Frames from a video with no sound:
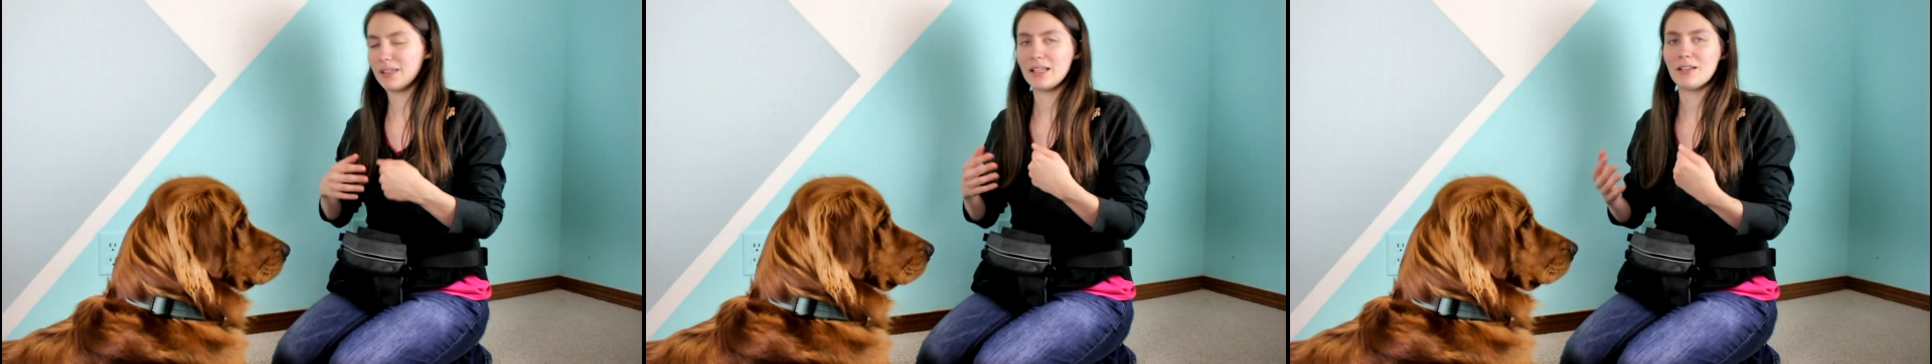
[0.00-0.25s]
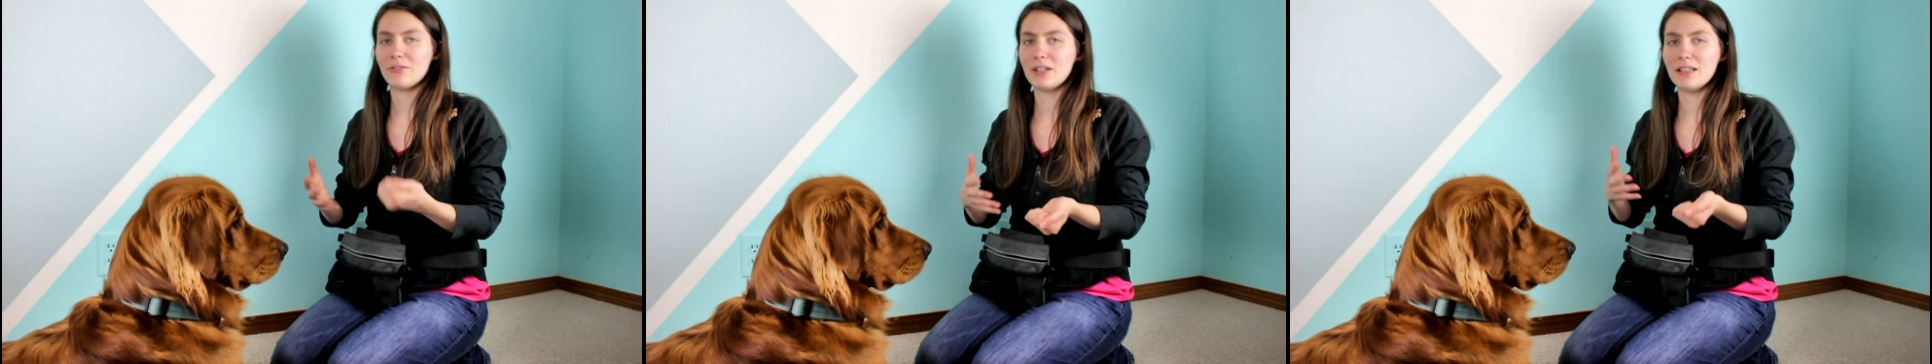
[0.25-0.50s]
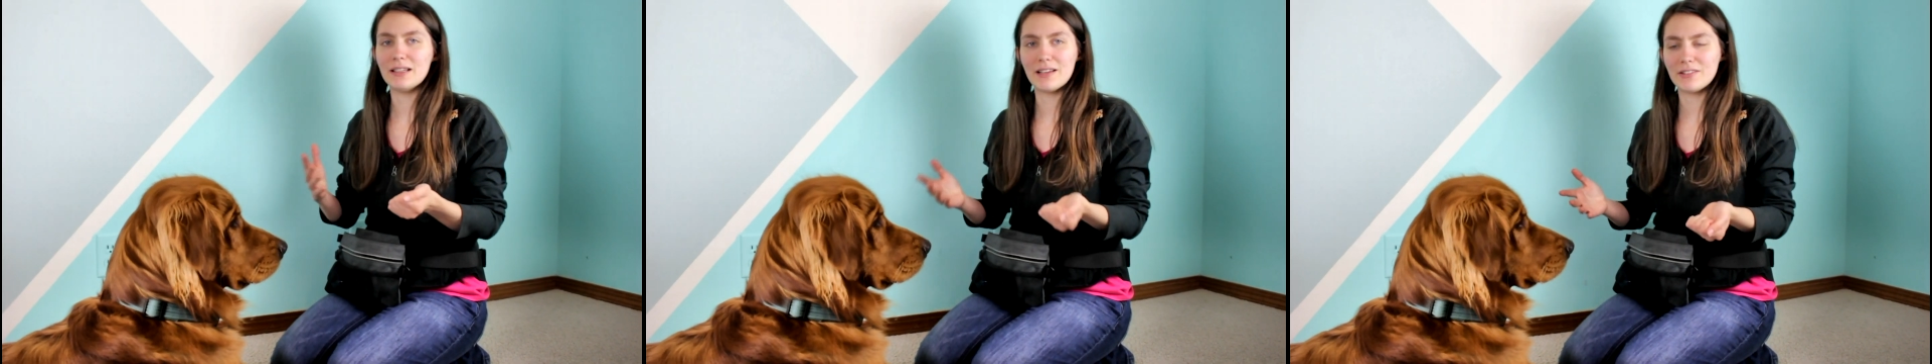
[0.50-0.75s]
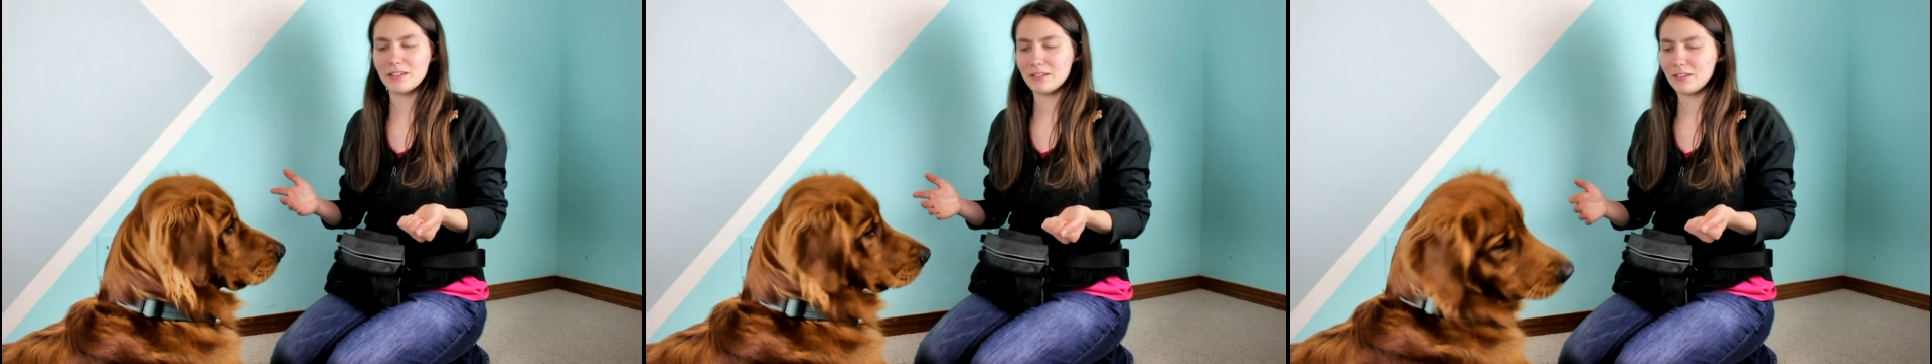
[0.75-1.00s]
If he
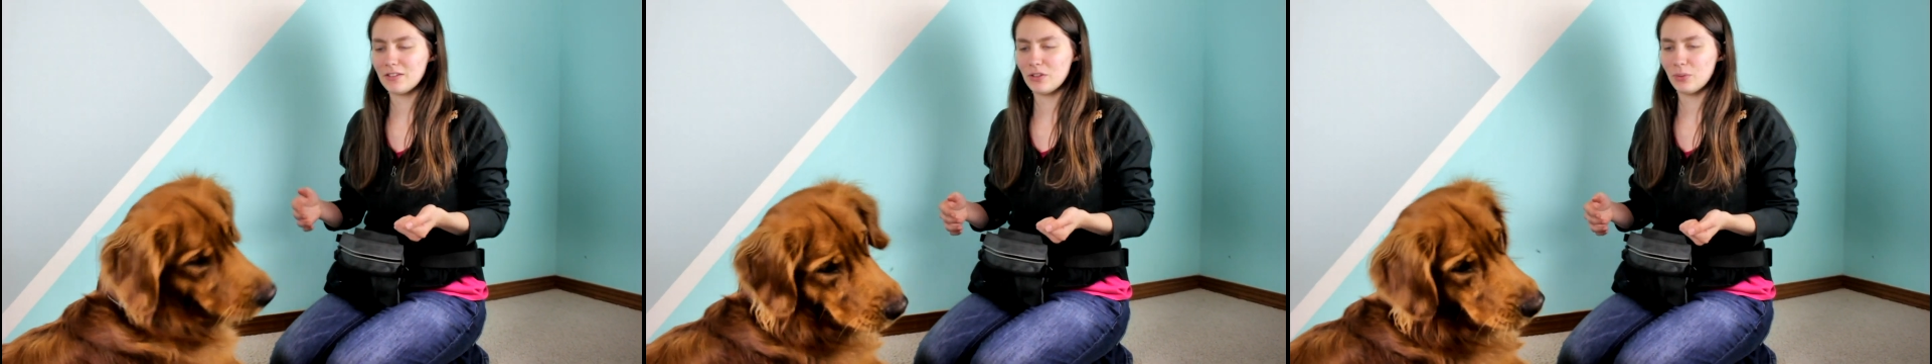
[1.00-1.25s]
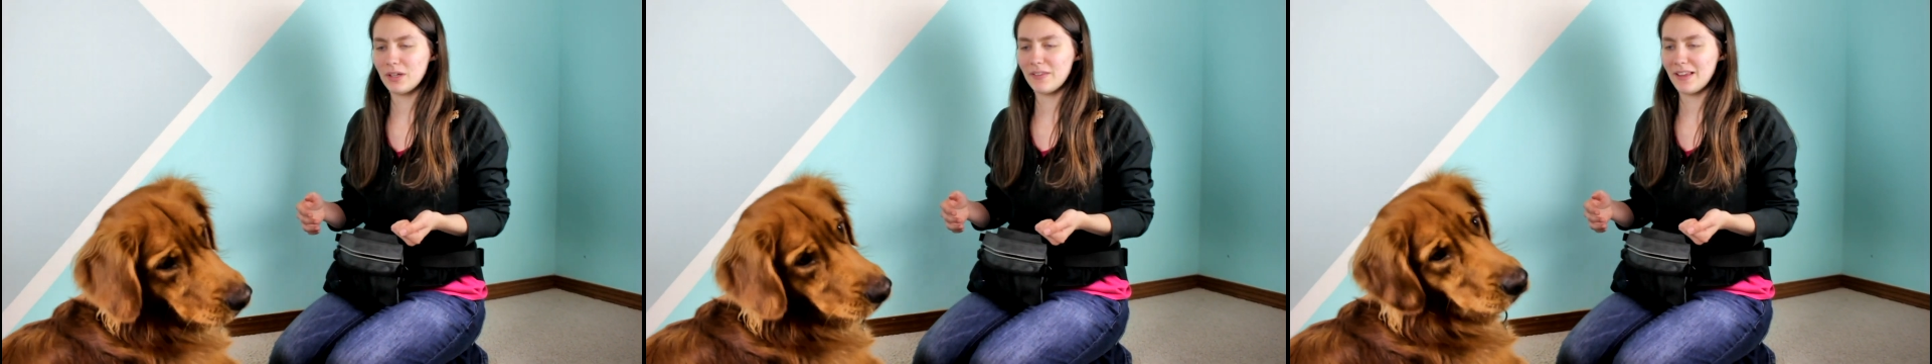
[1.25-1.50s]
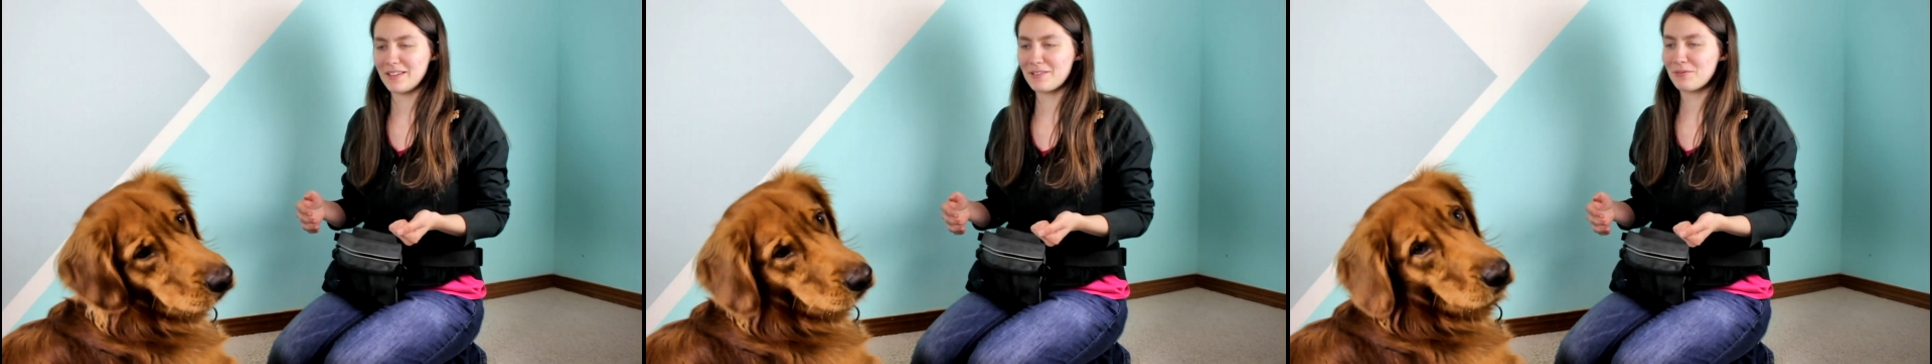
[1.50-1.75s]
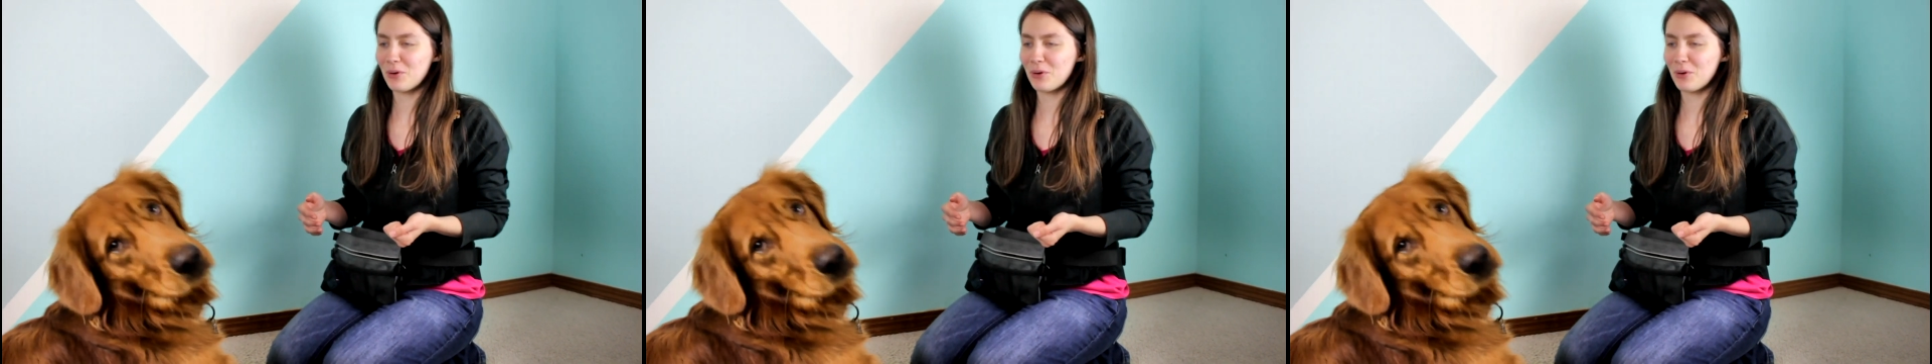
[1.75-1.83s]
doesn't do it, that's...